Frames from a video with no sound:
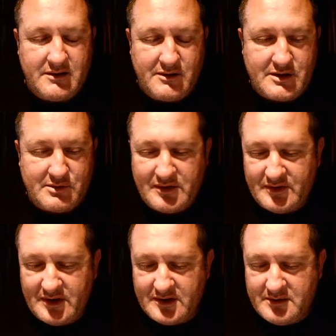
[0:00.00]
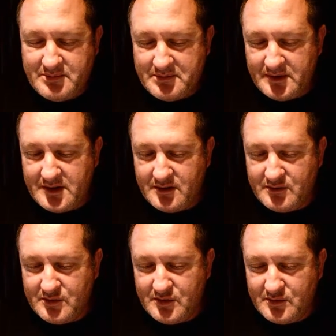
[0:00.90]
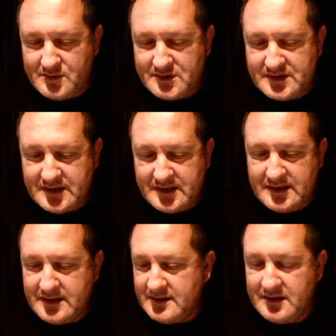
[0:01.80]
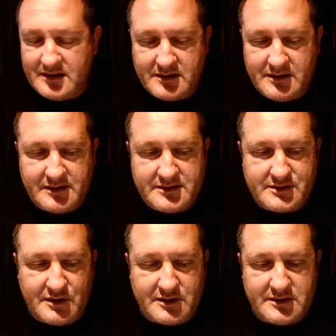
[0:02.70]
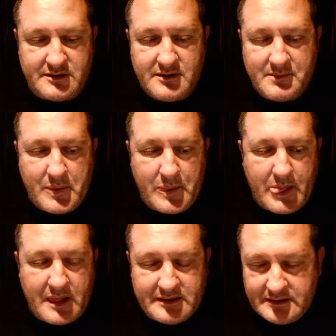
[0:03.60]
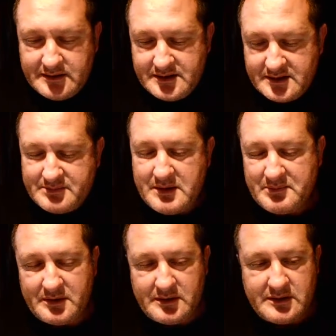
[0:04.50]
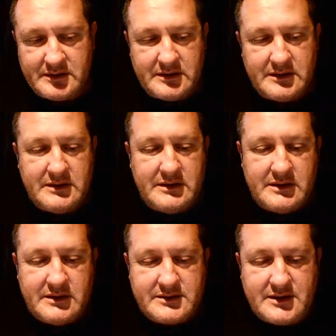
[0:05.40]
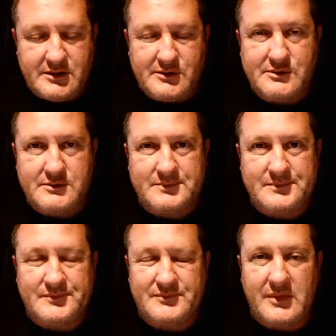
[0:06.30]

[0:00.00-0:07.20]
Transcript: Okay, we have 90 people now. We're almost there, and then I can get started. 96 people. So